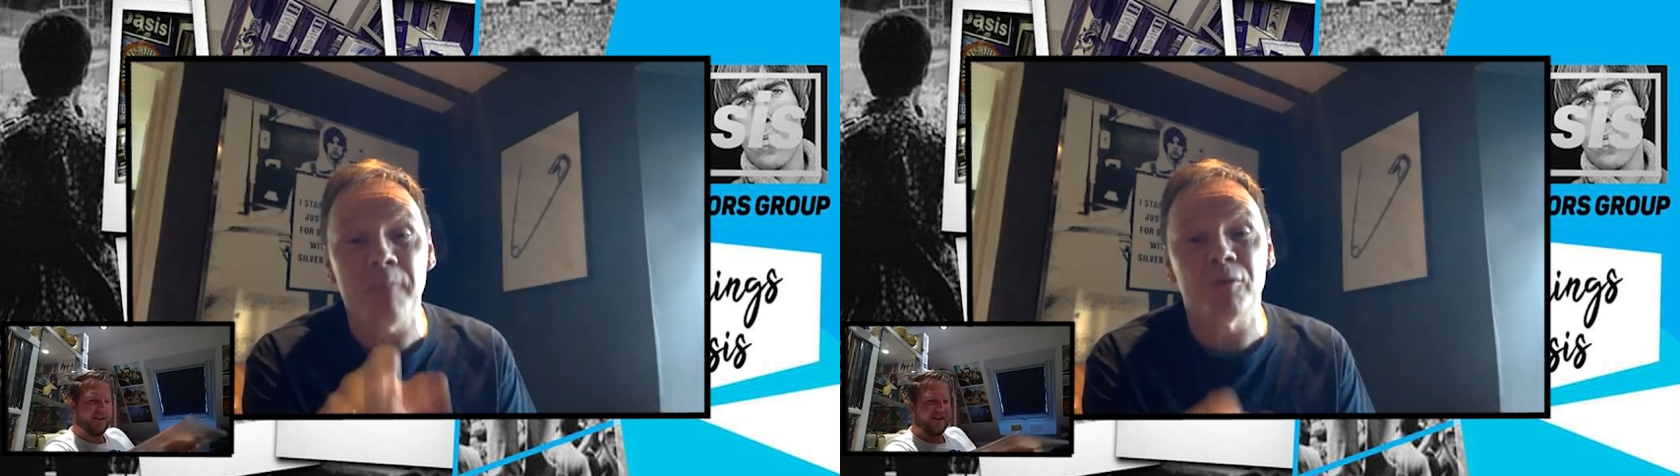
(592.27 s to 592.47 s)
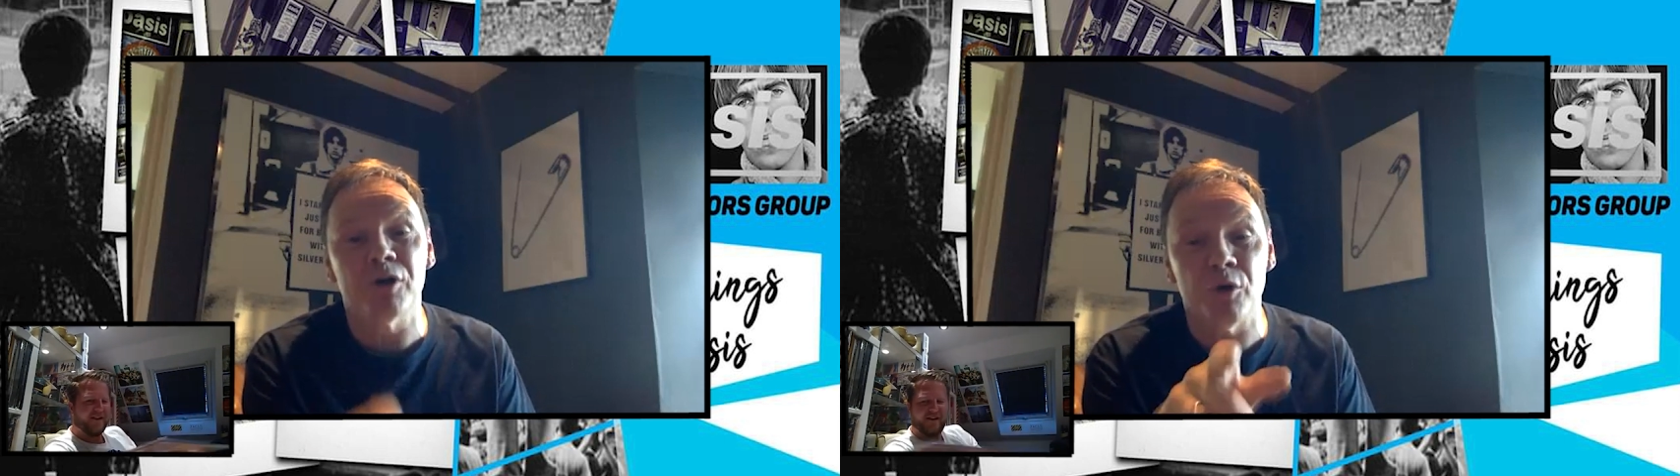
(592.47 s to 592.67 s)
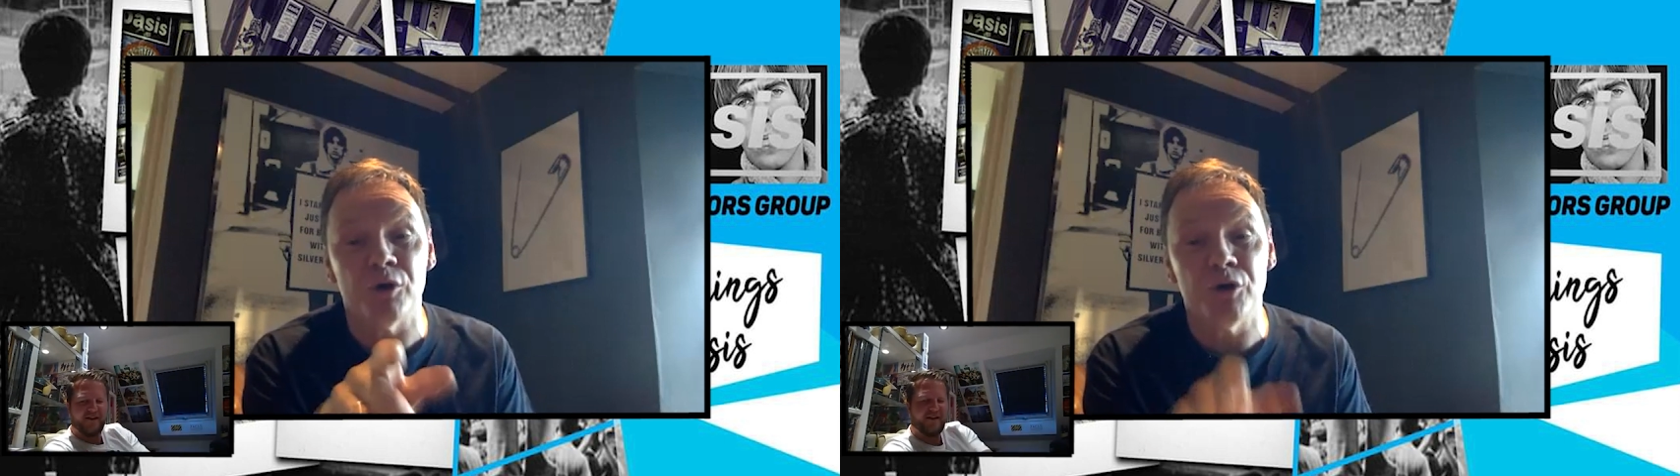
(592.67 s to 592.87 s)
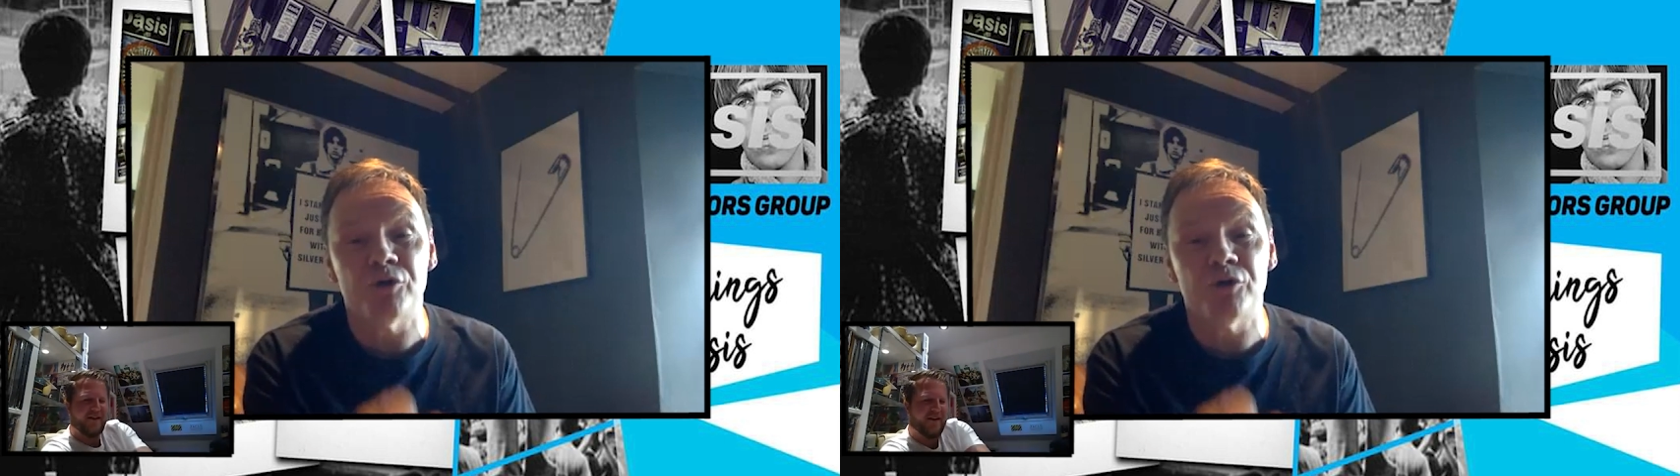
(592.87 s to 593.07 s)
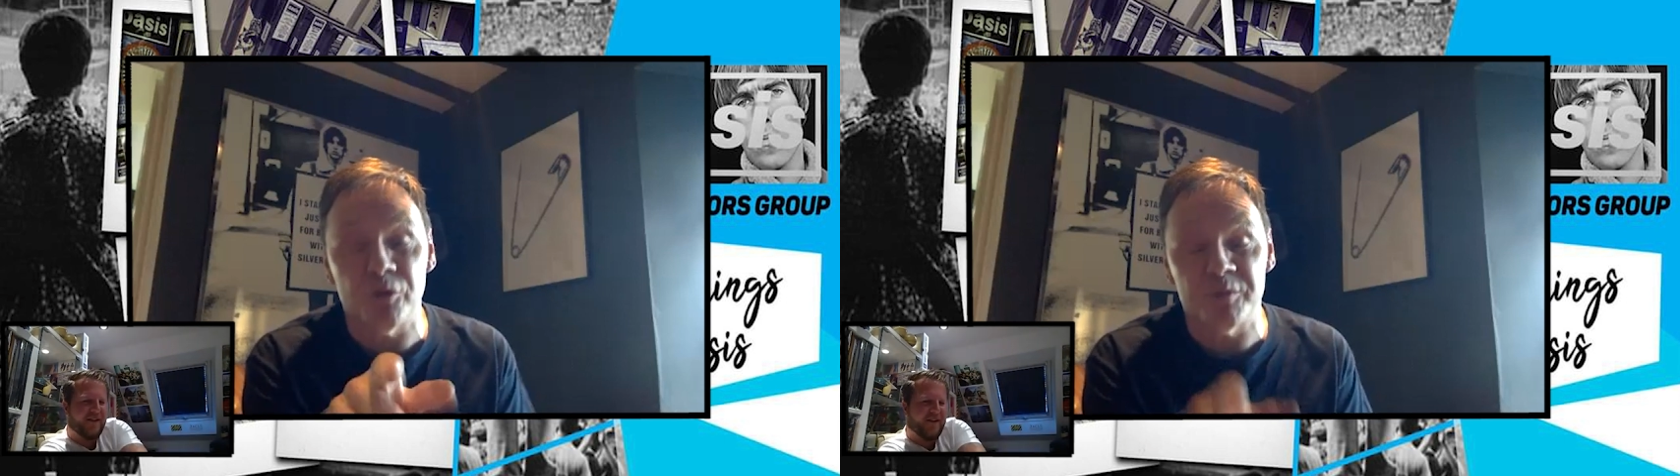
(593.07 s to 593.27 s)
gonna do a
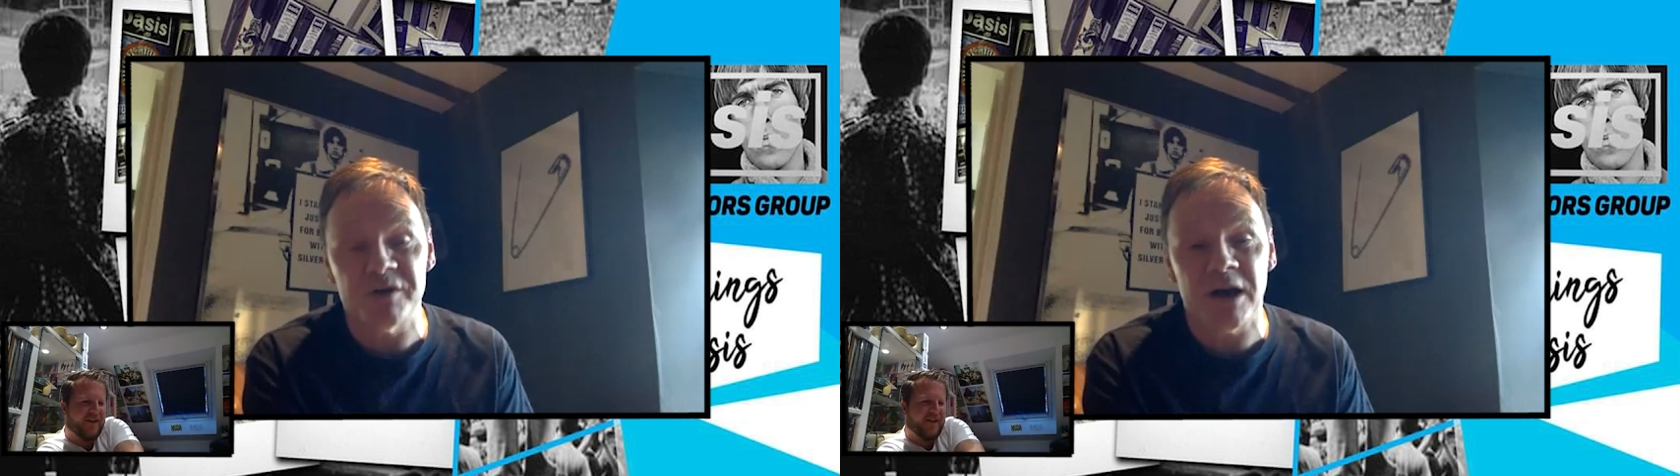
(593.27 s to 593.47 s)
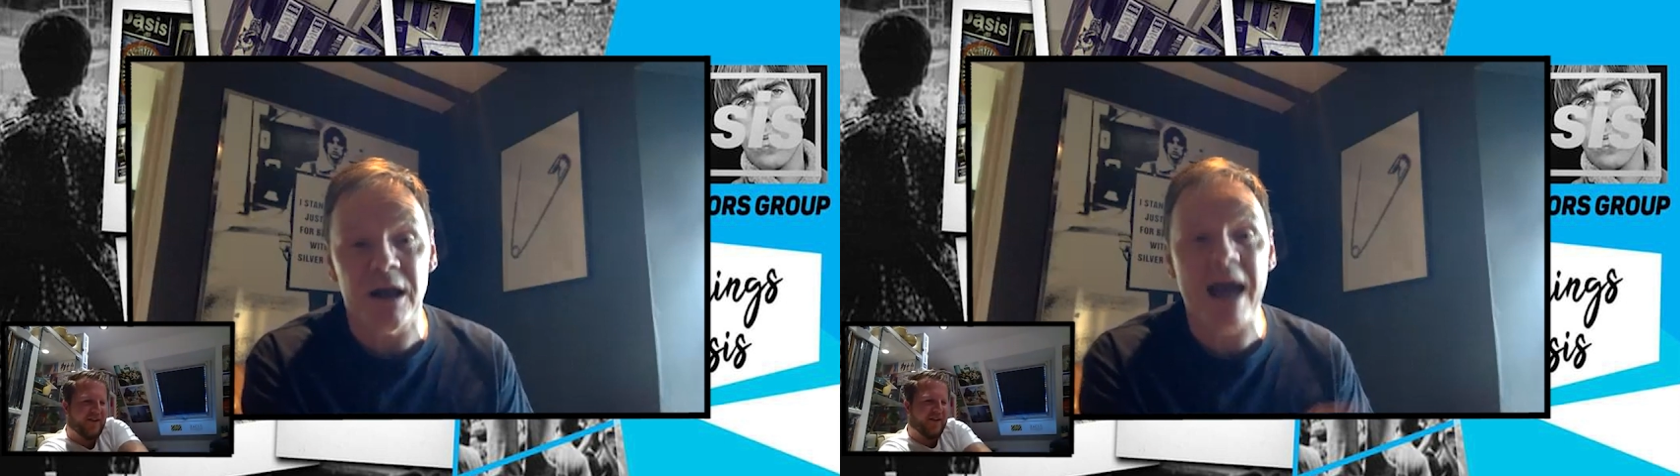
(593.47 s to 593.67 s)
YouTube channel